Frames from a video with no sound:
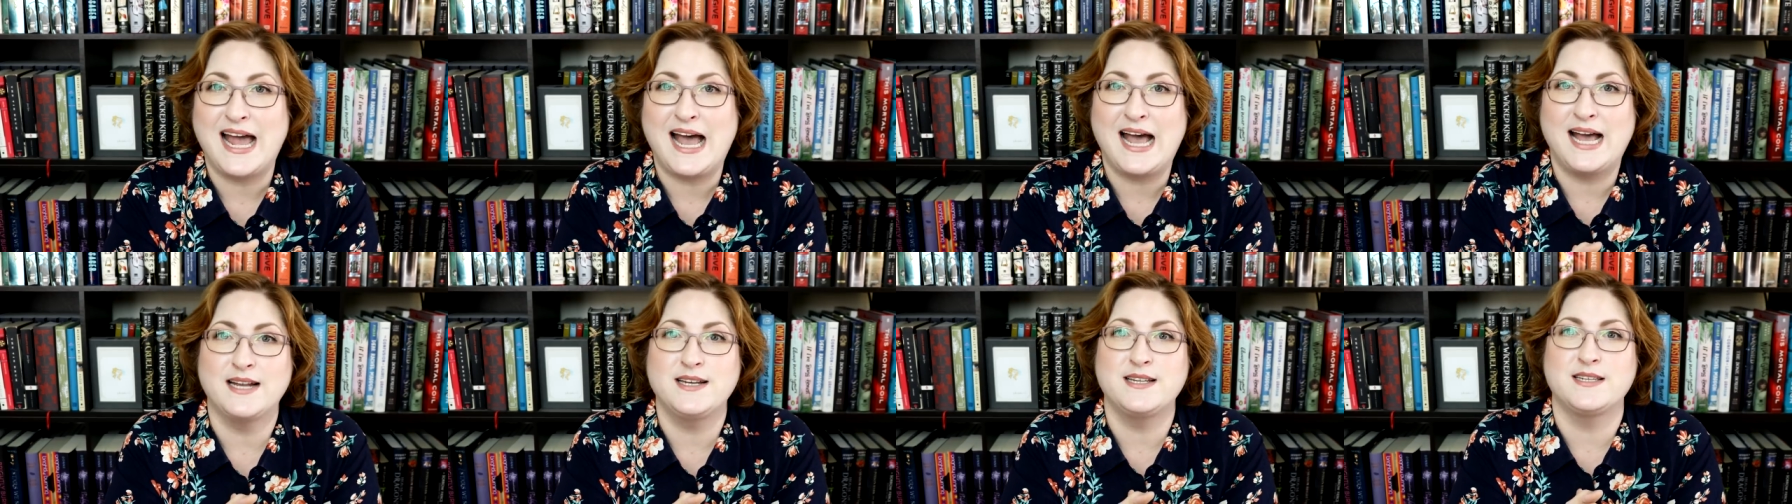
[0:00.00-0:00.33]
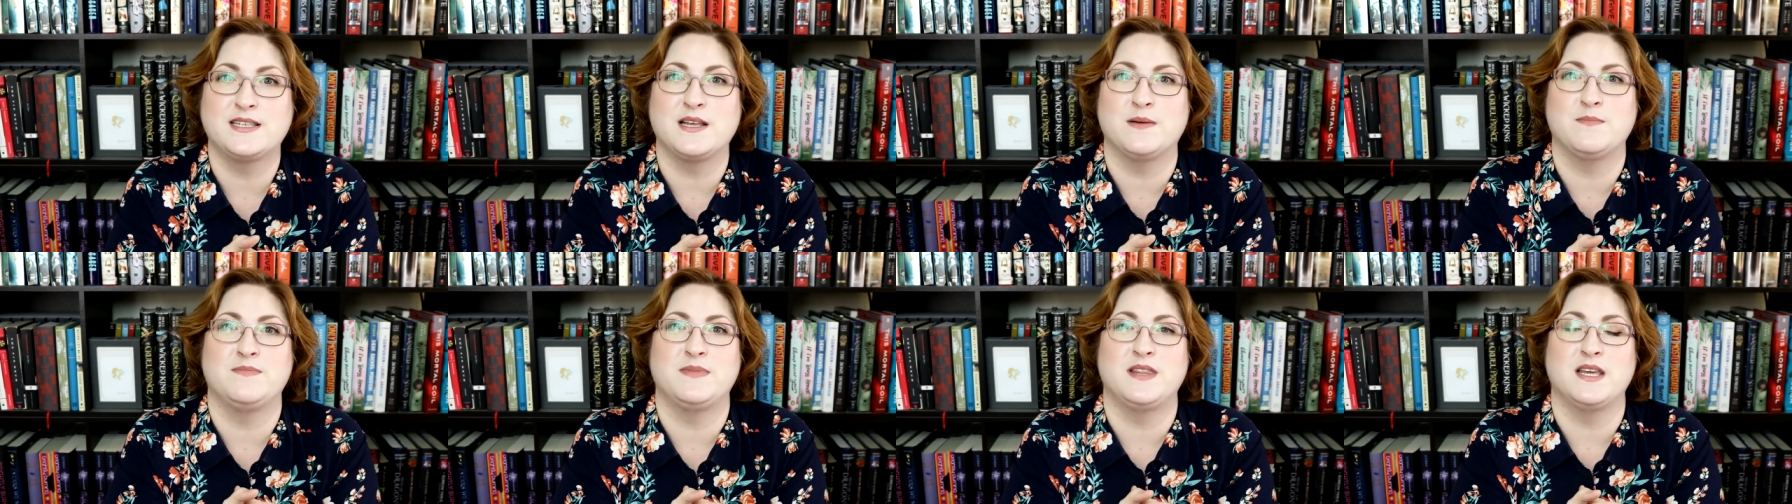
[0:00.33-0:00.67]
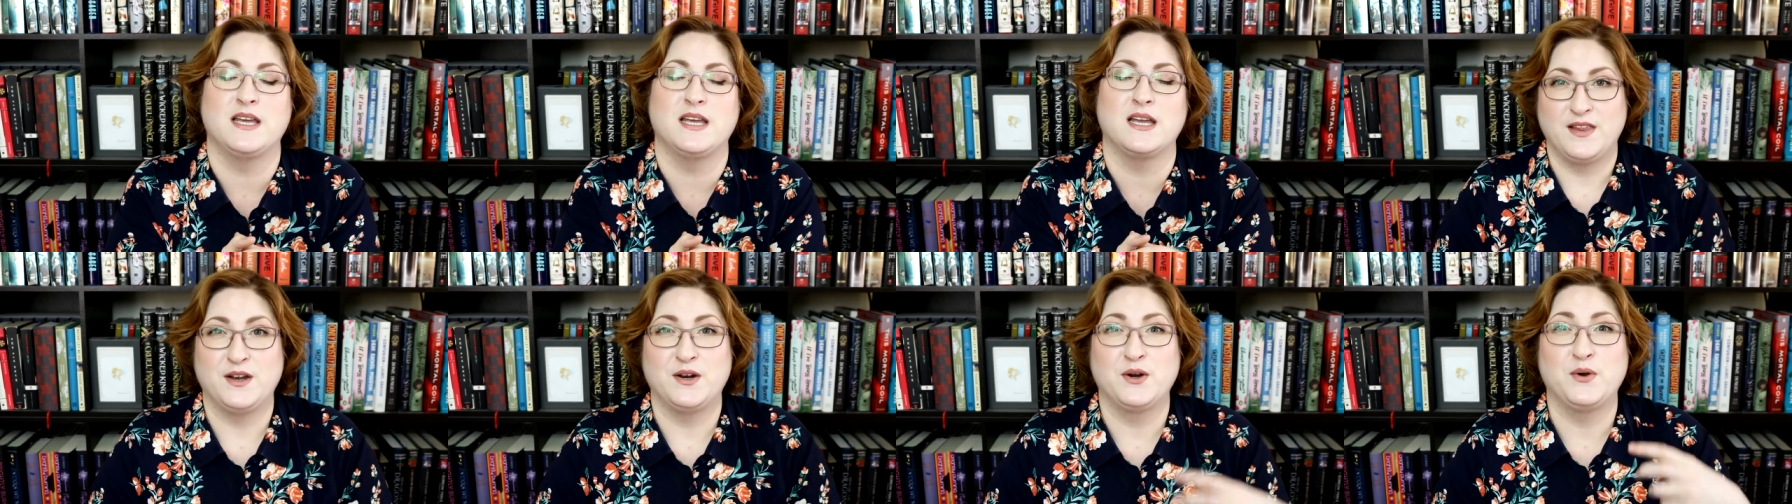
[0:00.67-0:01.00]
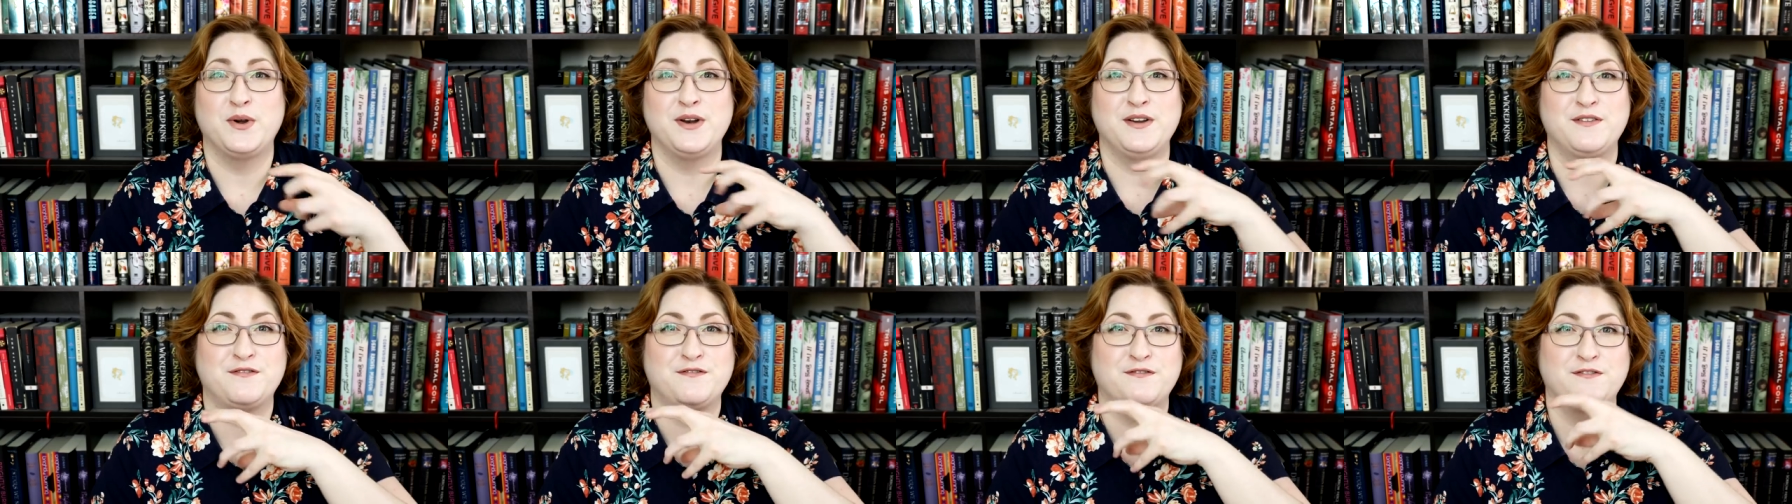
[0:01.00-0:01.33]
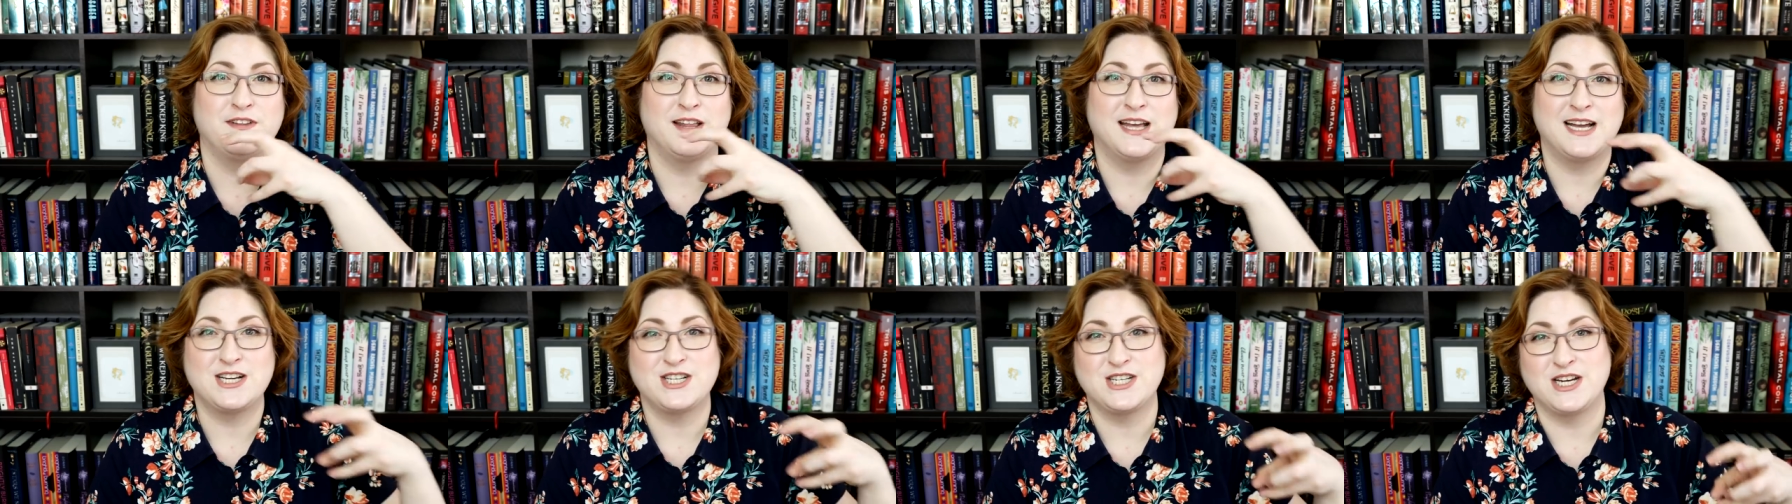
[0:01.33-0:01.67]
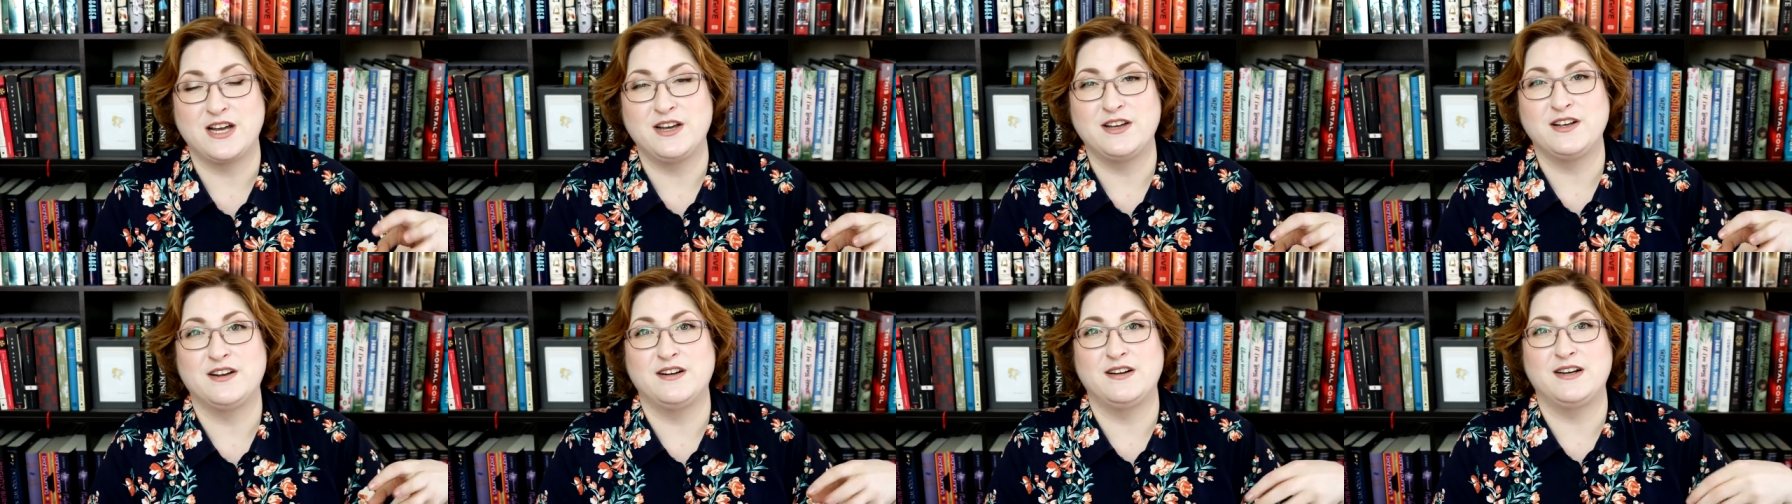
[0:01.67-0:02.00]
add to something that are going to flesh
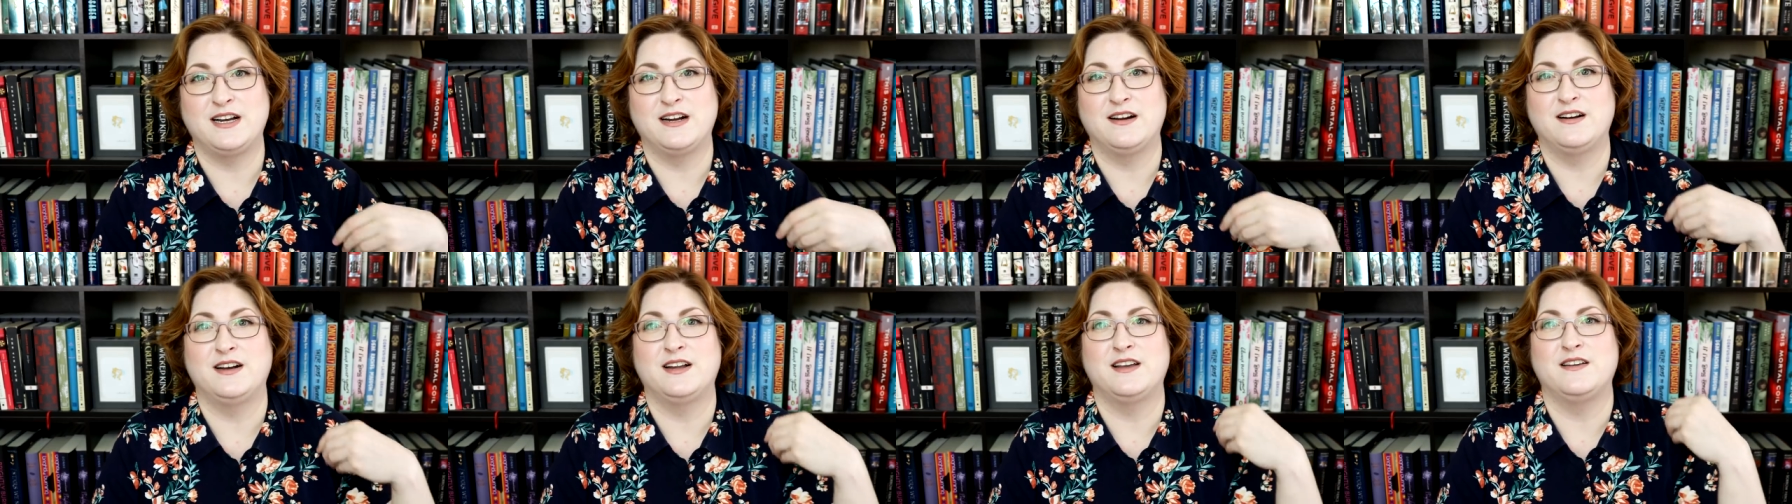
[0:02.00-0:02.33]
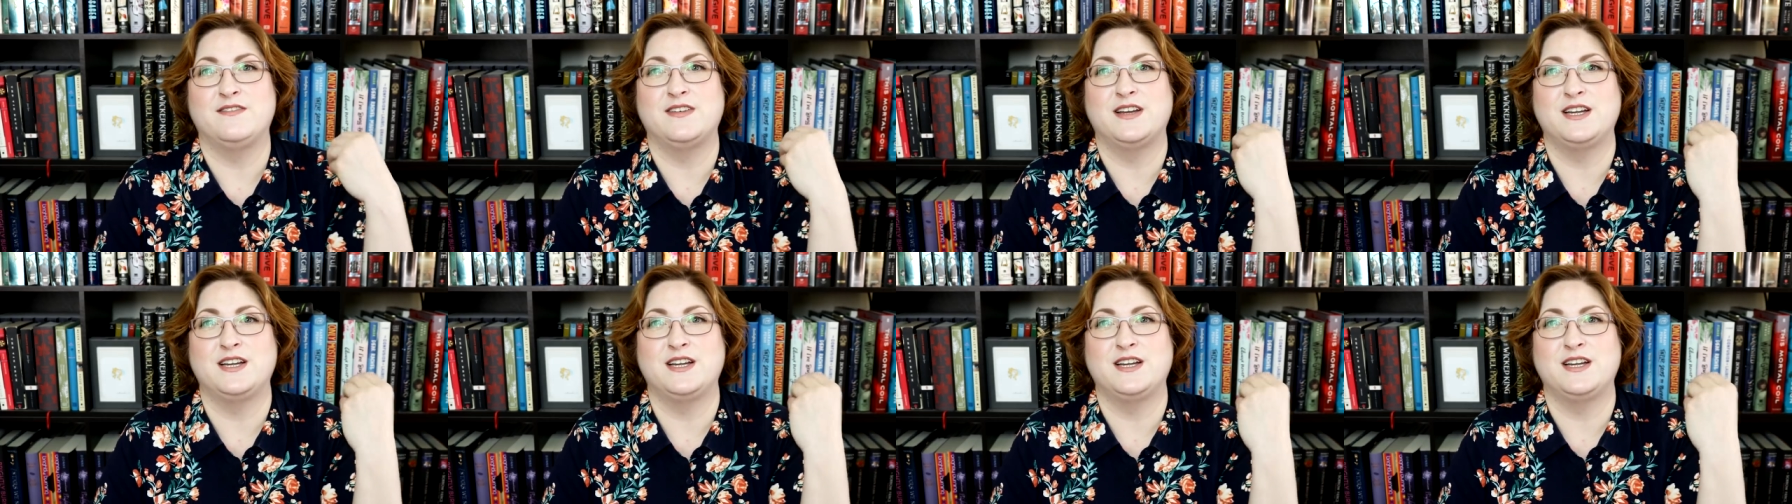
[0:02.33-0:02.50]
out your narrative